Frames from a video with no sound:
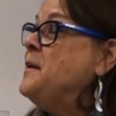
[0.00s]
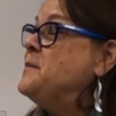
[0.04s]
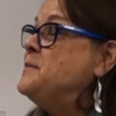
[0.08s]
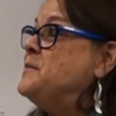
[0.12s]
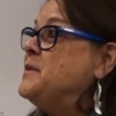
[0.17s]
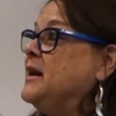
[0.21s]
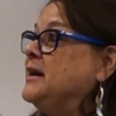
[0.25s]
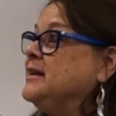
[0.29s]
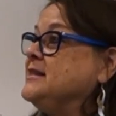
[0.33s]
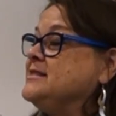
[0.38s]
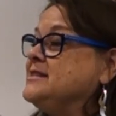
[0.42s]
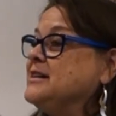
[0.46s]

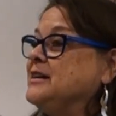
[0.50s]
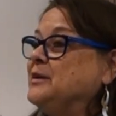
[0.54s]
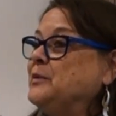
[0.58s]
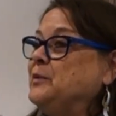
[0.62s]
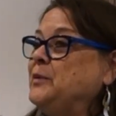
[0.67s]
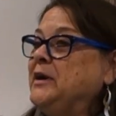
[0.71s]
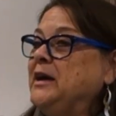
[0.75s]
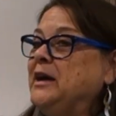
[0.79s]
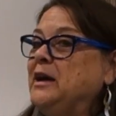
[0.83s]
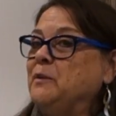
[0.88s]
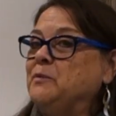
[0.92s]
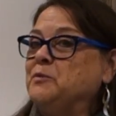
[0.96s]
But
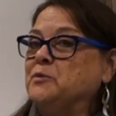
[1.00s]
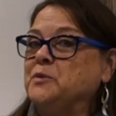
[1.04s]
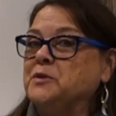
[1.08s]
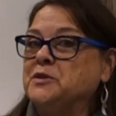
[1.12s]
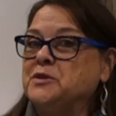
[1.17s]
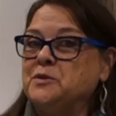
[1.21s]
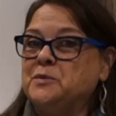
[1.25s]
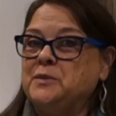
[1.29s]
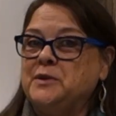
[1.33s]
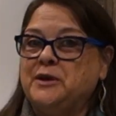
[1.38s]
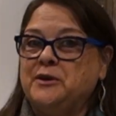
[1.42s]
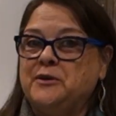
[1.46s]
we helped with
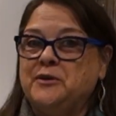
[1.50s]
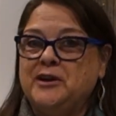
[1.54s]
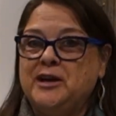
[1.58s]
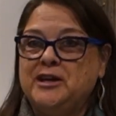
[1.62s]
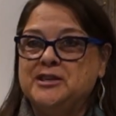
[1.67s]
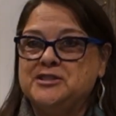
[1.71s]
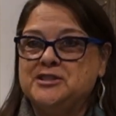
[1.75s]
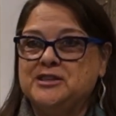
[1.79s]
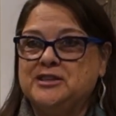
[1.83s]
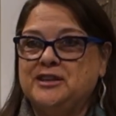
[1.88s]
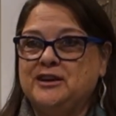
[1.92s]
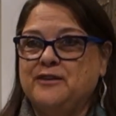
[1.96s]
the
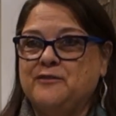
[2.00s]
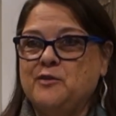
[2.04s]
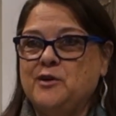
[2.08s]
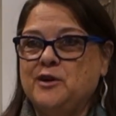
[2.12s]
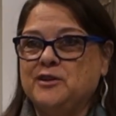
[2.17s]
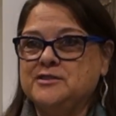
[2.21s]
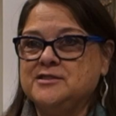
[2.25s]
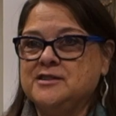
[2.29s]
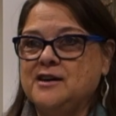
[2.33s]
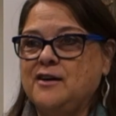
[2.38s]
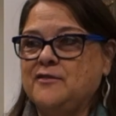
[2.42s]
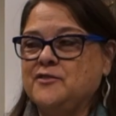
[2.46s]
recreation of
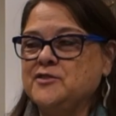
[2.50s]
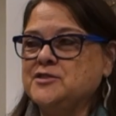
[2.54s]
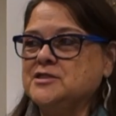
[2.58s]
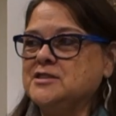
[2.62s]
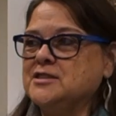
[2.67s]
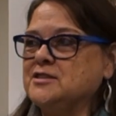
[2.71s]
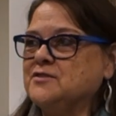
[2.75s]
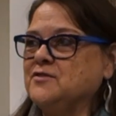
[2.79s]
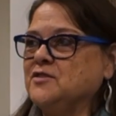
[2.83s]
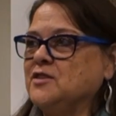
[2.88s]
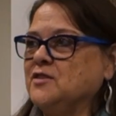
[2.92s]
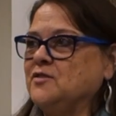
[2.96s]
Walt's
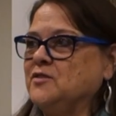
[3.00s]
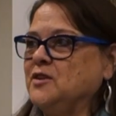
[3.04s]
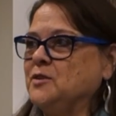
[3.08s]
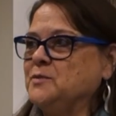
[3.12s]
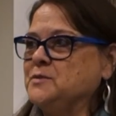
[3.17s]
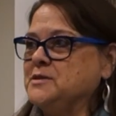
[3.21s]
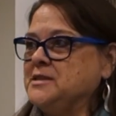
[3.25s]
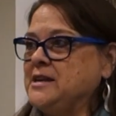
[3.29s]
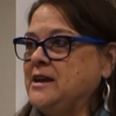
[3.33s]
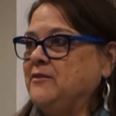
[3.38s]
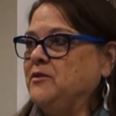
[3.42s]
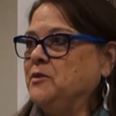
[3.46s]
offices for the film
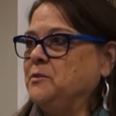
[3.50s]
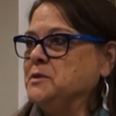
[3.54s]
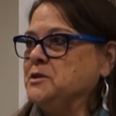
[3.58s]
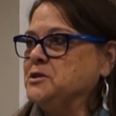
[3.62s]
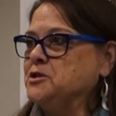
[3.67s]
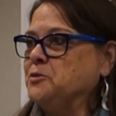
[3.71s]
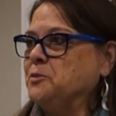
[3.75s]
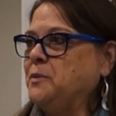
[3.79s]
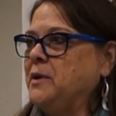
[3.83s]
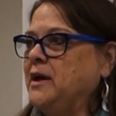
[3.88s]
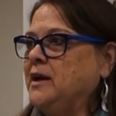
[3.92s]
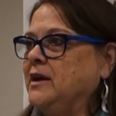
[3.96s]
Saving
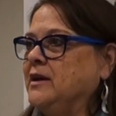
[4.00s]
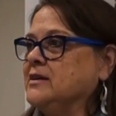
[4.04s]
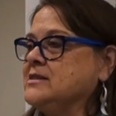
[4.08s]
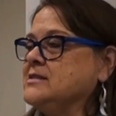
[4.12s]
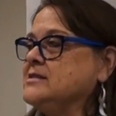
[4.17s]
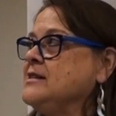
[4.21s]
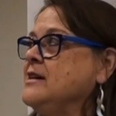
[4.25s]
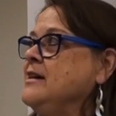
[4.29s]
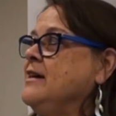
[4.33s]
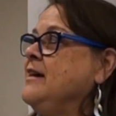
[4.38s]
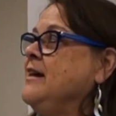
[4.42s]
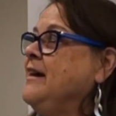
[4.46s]
Mr.
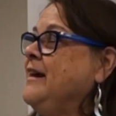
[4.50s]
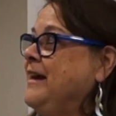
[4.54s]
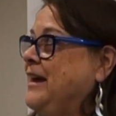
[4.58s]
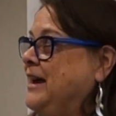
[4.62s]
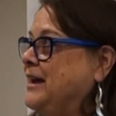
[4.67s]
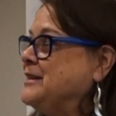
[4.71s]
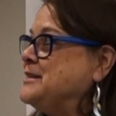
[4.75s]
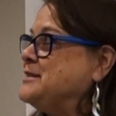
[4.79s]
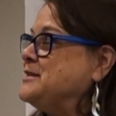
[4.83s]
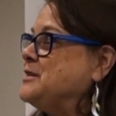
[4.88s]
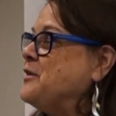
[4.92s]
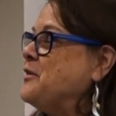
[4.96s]
Banks.
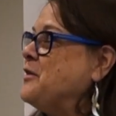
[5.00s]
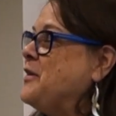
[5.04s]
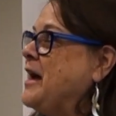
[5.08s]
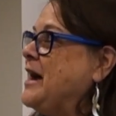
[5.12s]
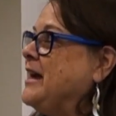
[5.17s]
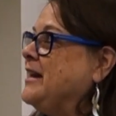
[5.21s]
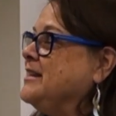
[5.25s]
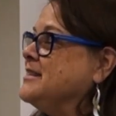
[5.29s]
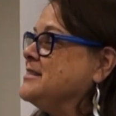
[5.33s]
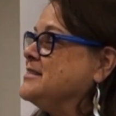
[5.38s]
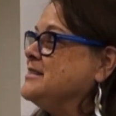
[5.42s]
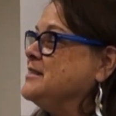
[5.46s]
And so
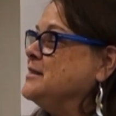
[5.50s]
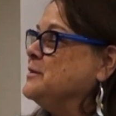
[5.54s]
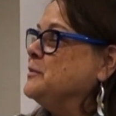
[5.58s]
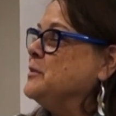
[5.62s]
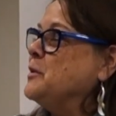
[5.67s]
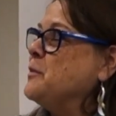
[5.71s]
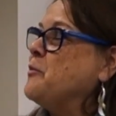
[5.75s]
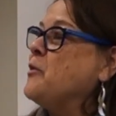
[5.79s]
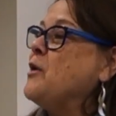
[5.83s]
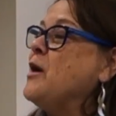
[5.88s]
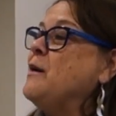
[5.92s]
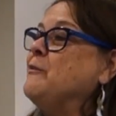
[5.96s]
that is
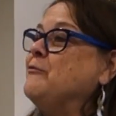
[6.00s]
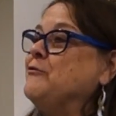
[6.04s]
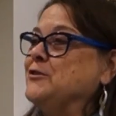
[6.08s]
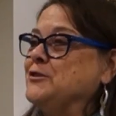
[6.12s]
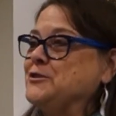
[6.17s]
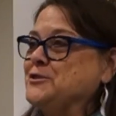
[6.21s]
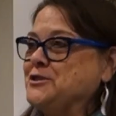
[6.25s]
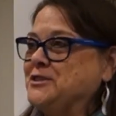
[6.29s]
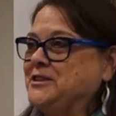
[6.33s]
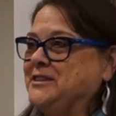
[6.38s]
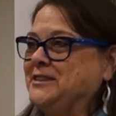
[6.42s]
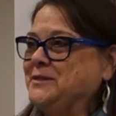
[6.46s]
the prop
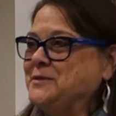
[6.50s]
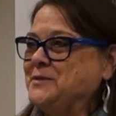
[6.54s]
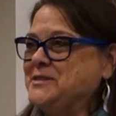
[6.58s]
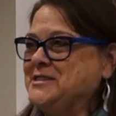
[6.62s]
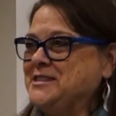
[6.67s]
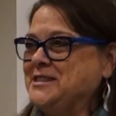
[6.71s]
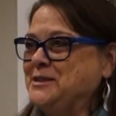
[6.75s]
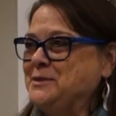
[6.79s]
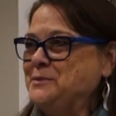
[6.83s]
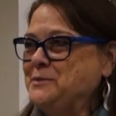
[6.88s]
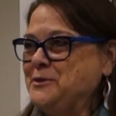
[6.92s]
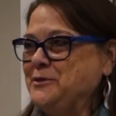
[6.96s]
version that was
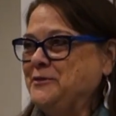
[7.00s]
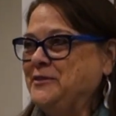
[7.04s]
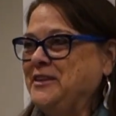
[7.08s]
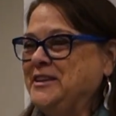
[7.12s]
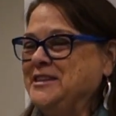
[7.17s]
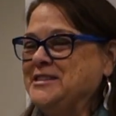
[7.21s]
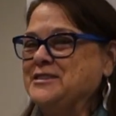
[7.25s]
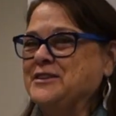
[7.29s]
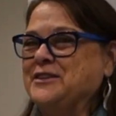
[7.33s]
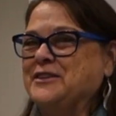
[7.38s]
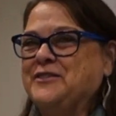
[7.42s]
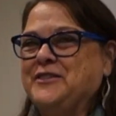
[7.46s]
in the movie.
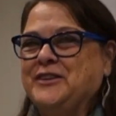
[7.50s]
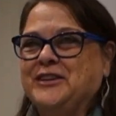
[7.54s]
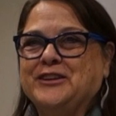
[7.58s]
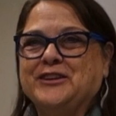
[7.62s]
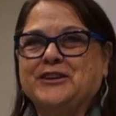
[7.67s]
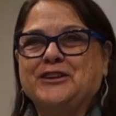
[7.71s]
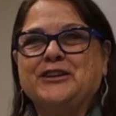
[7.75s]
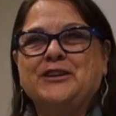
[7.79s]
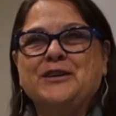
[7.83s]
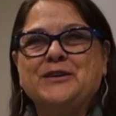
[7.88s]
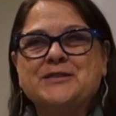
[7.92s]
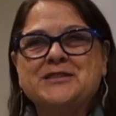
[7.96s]
So if you
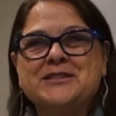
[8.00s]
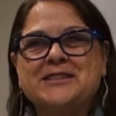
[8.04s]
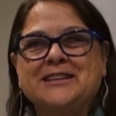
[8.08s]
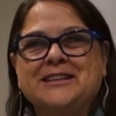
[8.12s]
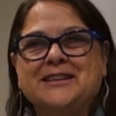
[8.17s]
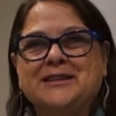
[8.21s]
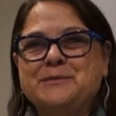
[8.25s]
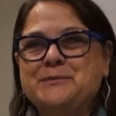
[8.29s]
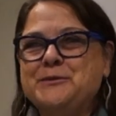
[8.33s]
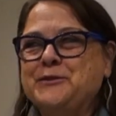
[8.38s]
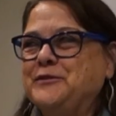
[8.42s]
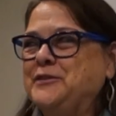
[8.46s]
look closely
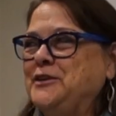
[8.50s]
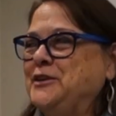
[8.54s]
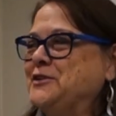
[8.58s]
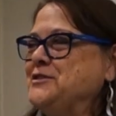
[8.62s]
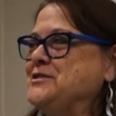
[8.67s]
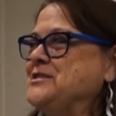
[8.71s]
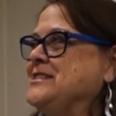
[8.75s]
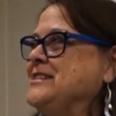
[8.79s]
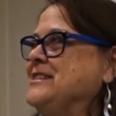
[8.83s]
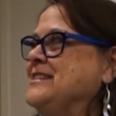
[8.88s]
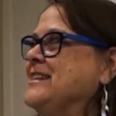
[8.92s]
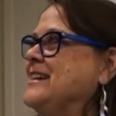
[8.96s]
in the movie, you'll
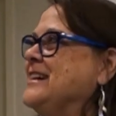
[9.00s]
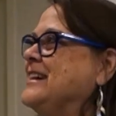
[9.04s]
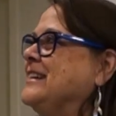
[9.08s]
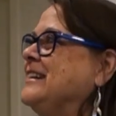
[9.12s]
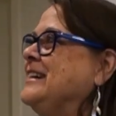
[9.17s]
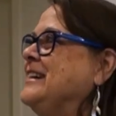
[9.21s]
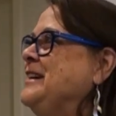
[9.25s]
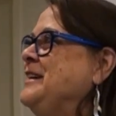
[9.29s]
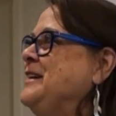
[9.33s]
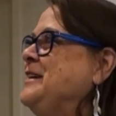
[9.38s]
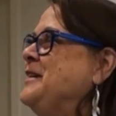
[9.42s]
see that.